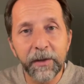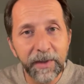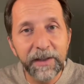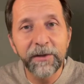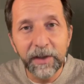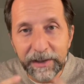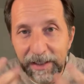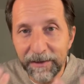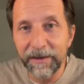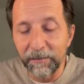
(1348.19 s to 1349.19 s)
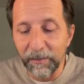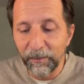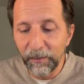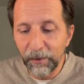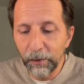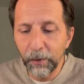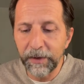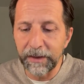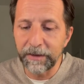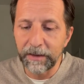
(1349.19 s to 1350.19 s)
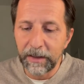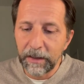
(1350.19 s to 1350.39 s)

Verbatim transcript: Beatrice tells him to do this.